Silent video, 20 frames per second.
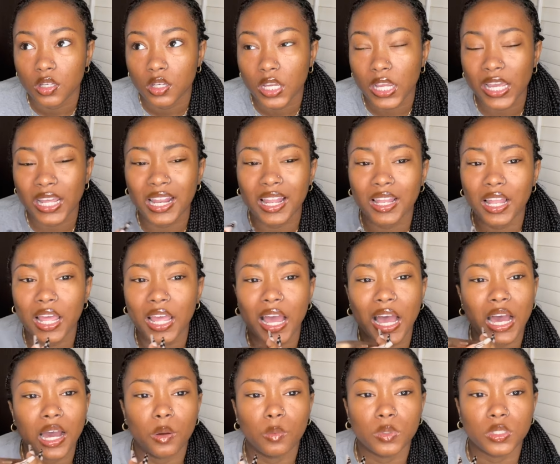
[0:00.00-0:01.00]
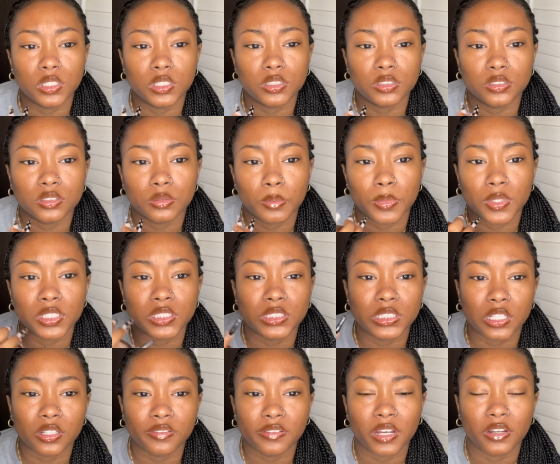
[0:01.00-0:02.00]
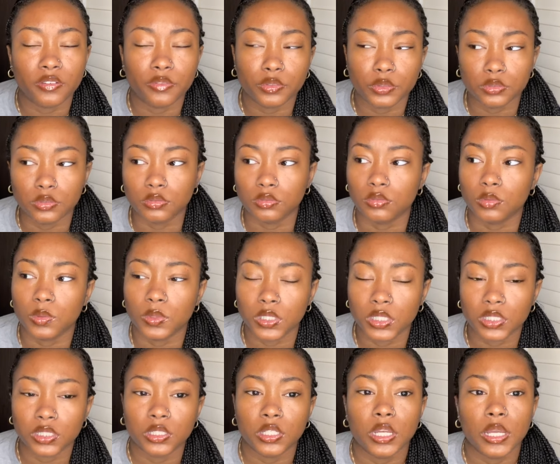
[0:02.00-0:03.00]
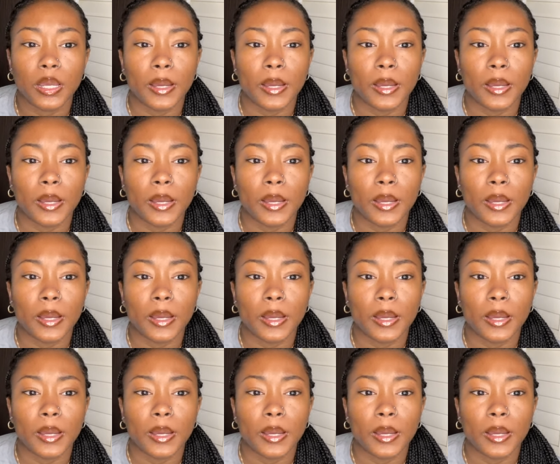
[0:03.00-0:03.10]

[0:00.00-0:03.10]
And I like hot wings, but it says favorite food one.